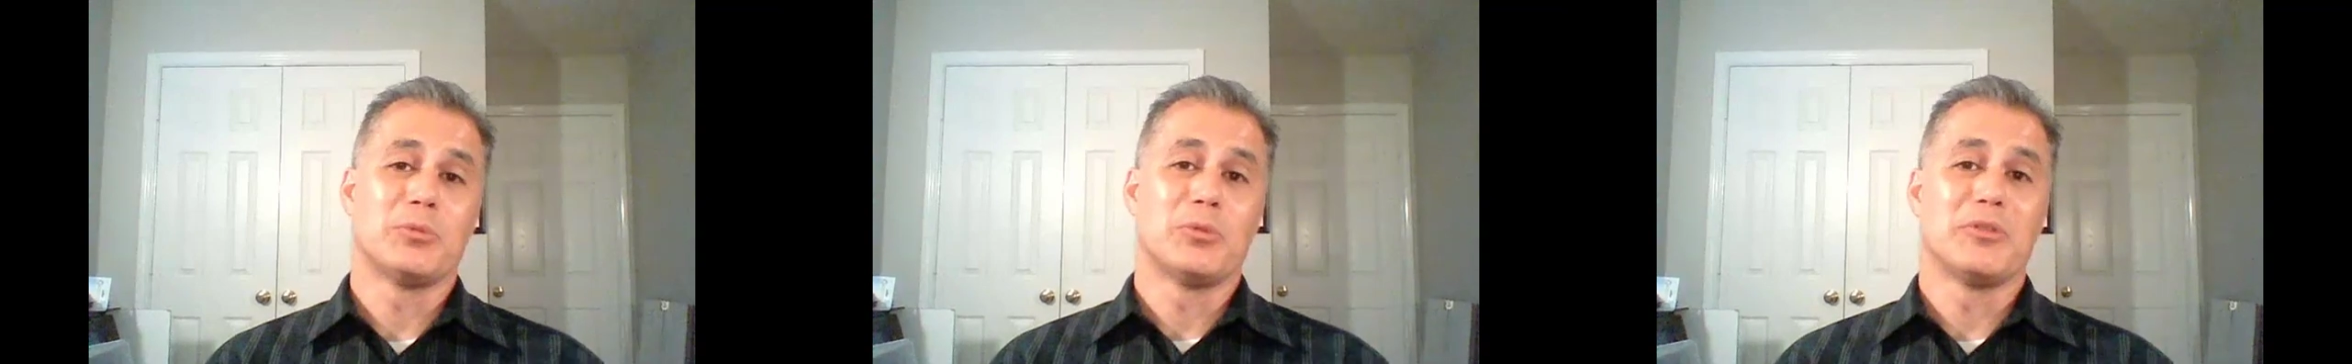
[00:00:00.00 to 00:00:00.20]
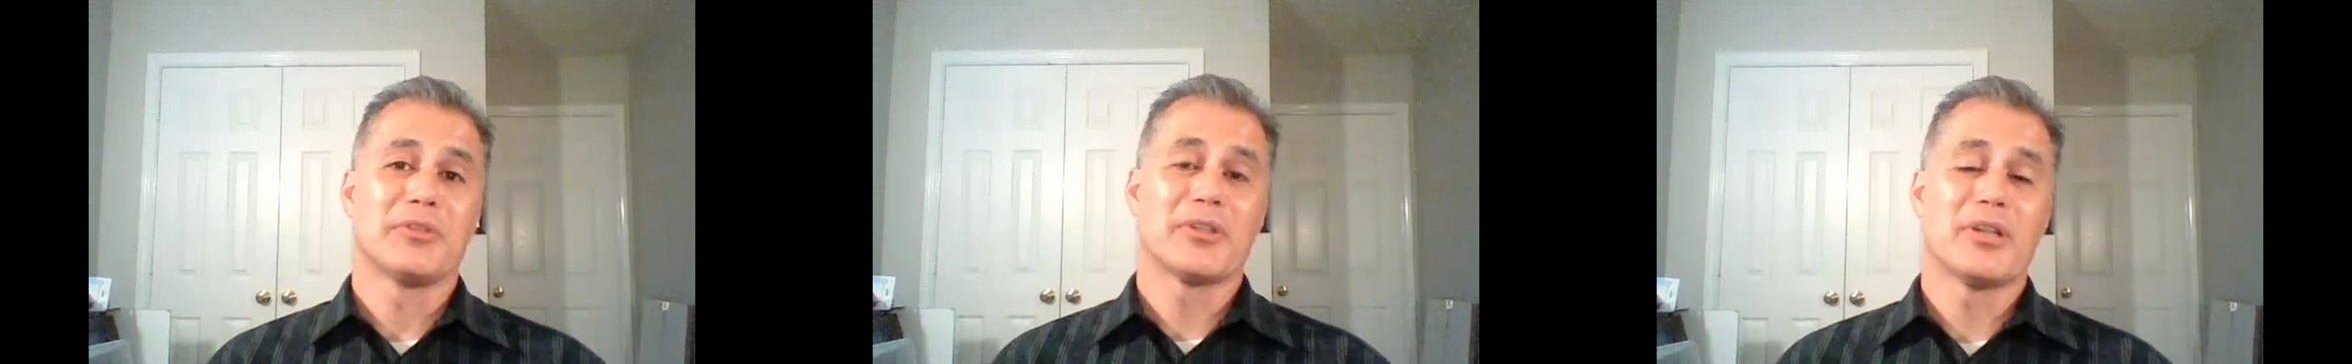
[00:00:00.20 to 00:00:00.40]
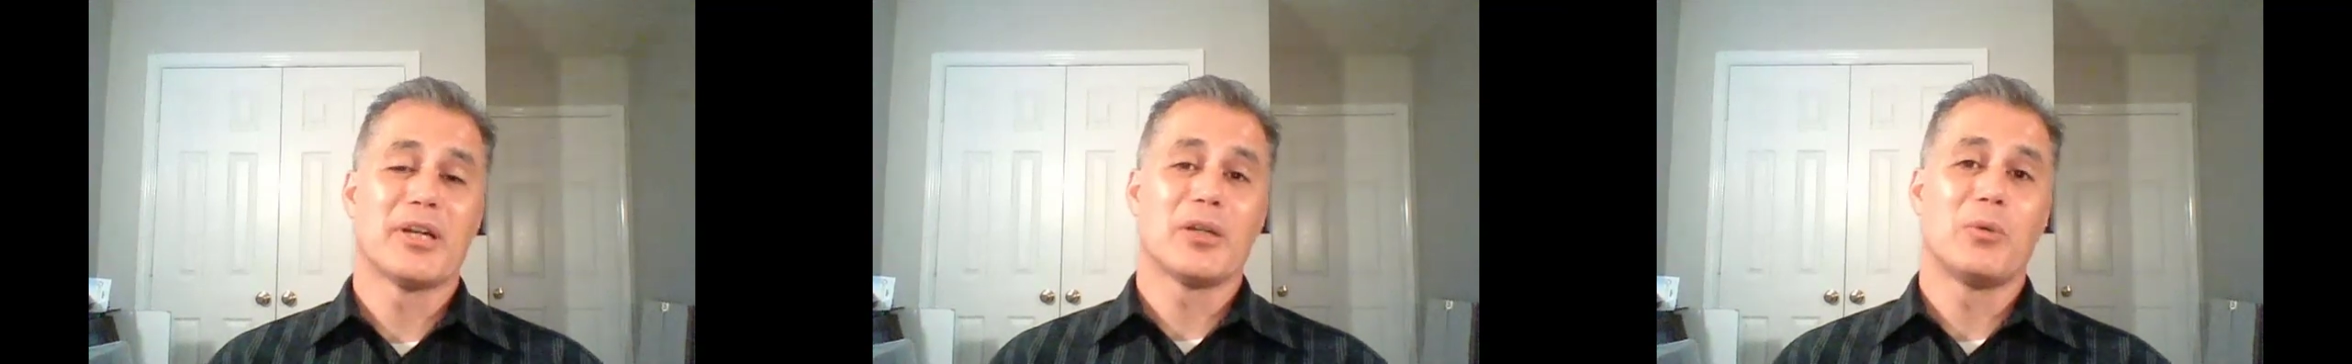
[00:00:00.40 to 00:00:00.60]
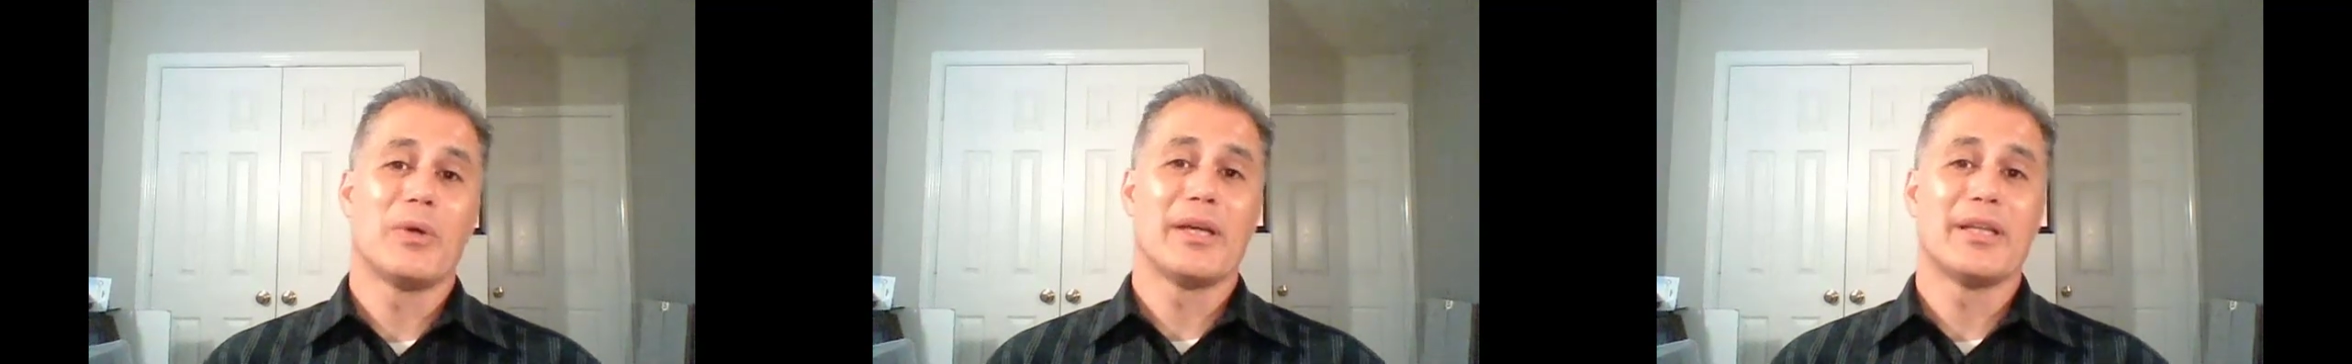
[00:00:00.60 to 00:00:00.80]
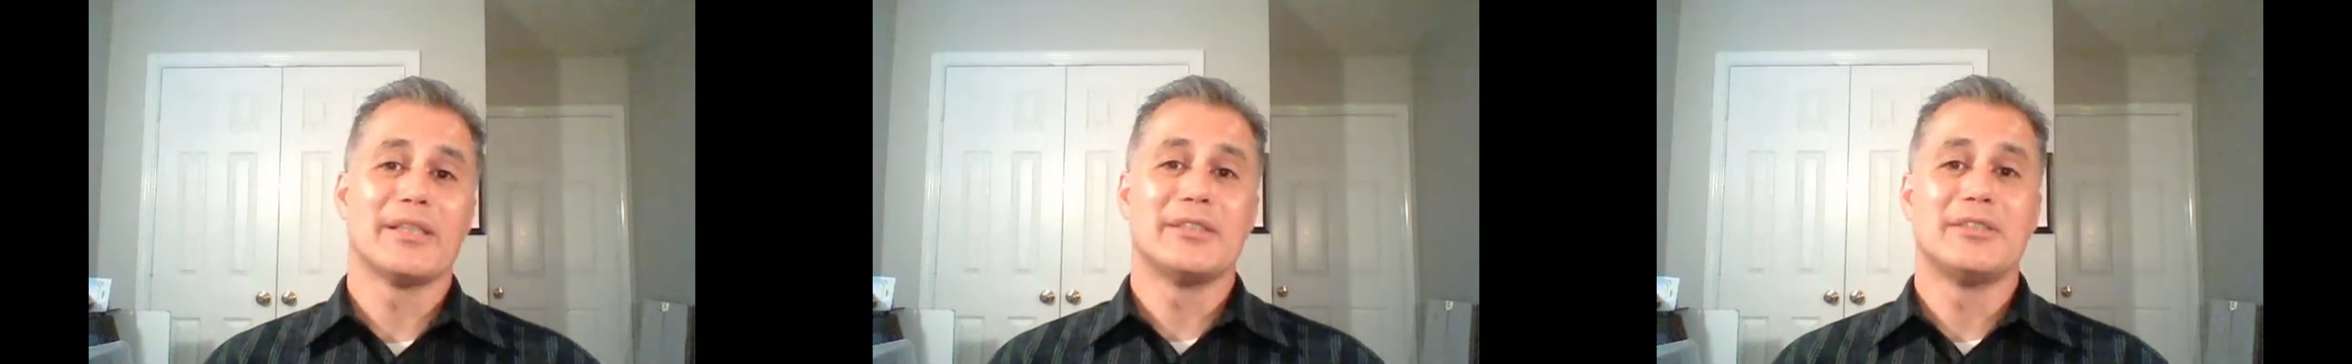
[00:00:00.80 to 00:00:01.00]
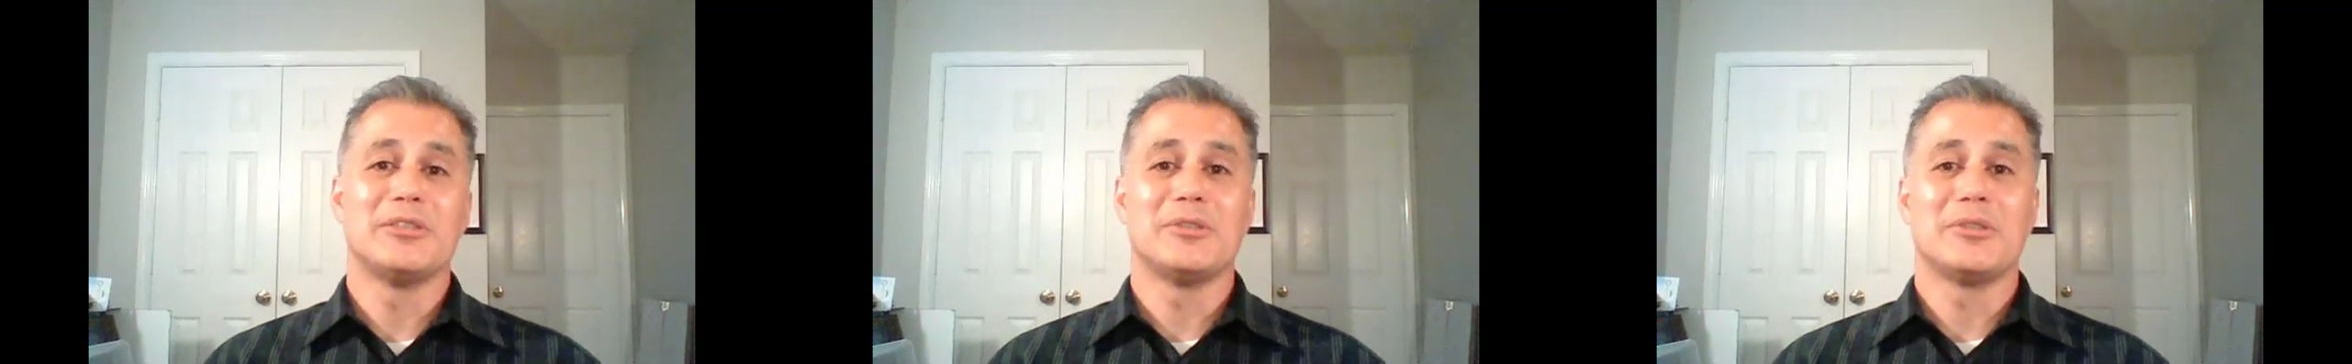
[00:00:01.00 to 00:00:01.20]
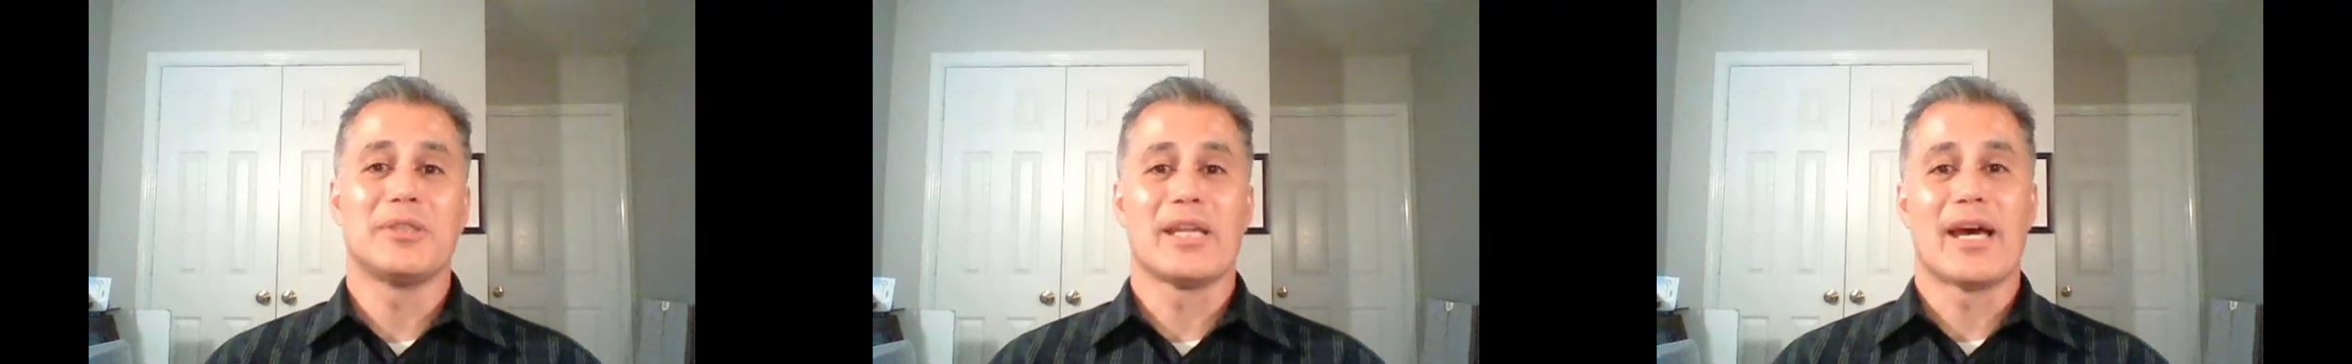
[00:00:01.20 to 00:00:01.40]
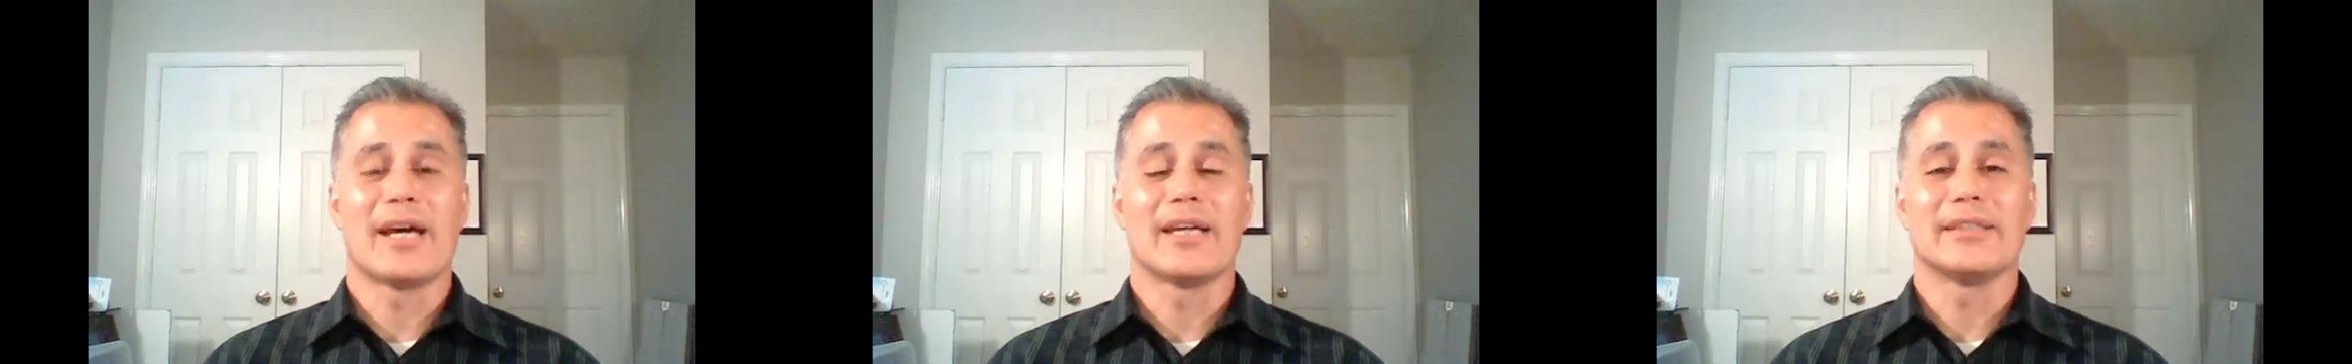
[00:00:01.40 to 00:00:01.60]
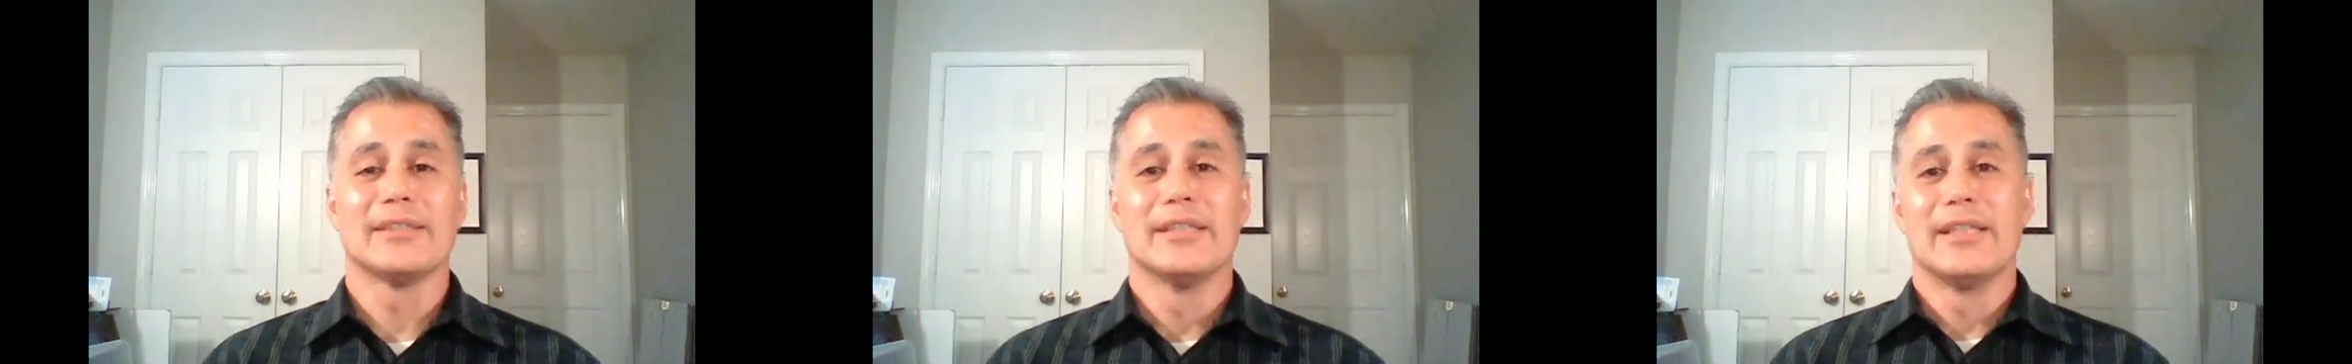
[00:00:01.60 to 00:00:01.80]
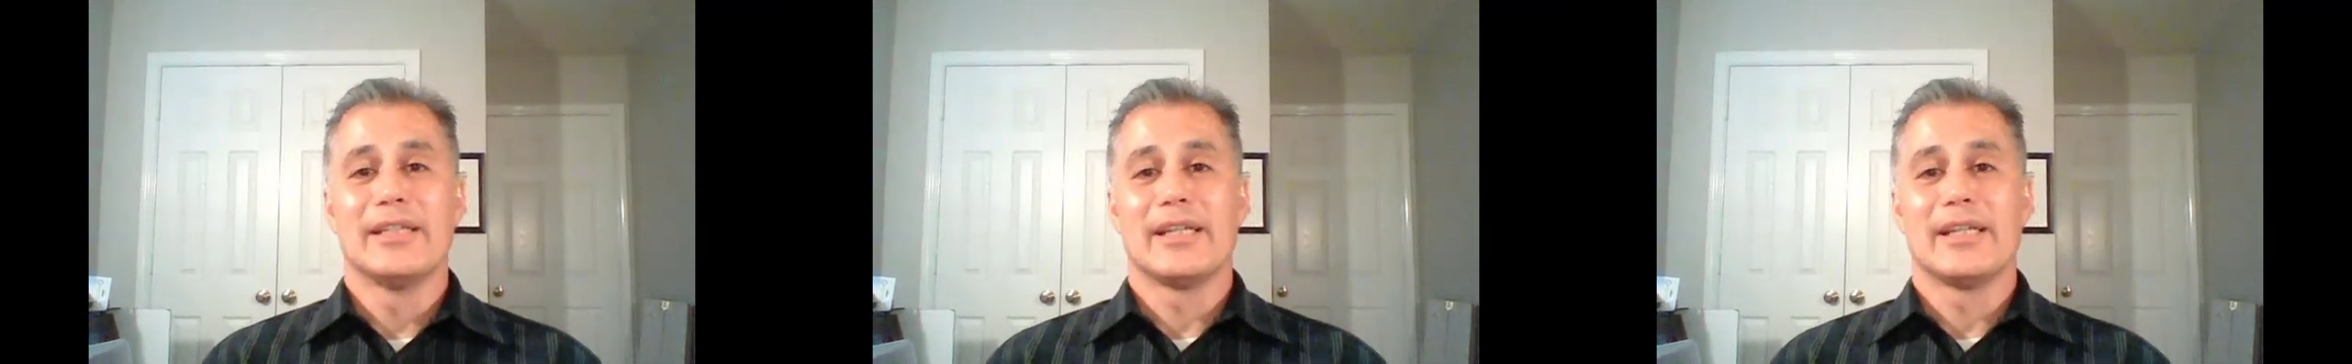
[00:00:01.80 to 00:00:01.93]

So we'll figure out a way to do that,